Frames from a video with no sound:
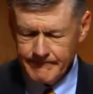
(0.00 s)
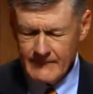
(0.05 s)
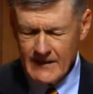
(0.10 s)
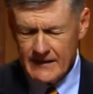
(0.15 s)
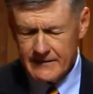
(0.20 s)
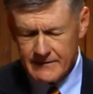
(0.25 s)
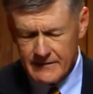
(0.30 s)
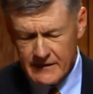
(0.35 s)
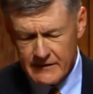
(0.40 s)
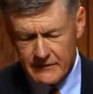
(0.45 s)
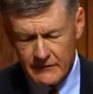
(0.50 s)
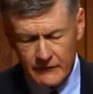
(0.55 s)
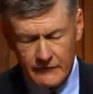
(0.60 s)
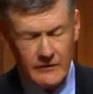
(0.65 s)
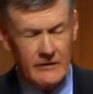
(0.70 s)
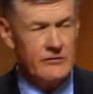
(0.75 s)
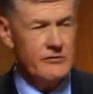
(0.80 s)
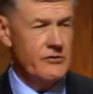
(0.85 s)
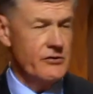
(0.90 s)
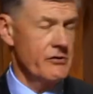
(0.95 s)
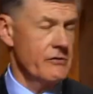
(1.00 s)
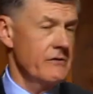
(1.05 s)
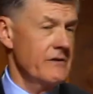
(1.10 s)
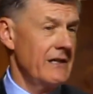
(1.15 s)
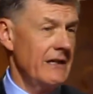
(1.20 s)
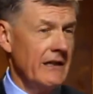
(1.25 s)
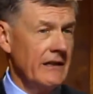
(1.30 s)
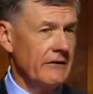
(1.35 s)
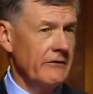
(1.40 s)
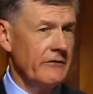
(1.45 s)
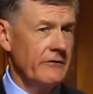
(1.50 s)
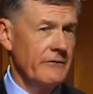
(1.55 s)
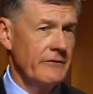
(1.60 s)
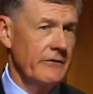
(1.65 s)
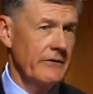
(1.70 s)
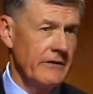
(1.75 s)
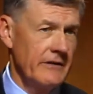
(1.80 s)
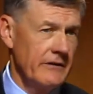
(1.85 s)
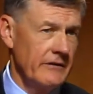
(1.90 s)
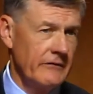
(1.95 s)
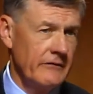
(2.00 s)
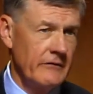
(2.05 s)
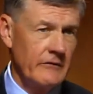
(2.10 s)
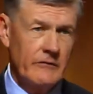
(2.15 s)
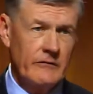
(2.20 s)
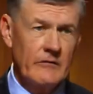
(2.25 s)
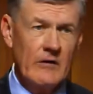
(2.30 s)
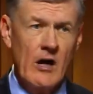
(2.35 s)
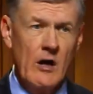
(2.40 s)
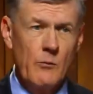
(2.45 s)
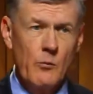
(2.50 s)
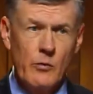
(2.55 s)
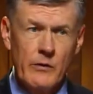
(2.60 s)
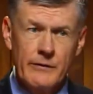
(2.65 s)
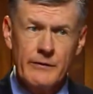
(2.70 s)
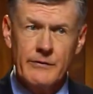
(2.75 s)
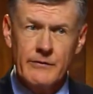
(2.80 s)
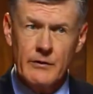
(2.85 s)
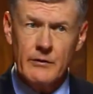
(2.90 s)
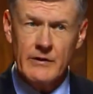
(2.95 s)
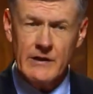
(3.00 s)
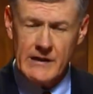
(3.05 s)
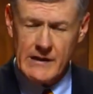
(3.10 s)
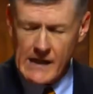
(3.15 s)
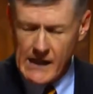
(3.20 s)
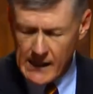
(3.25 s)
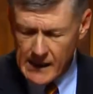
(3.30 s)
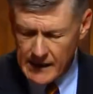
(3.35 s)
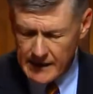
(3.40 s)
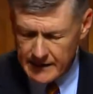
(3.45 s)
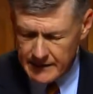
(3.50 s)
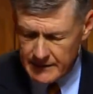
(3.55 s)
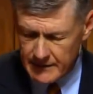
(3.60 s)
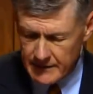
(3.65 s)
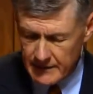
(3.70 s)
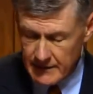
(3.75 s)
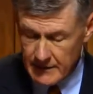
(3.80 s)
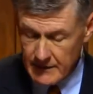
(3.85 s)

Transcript: I think the signature text for this is Psalm 139,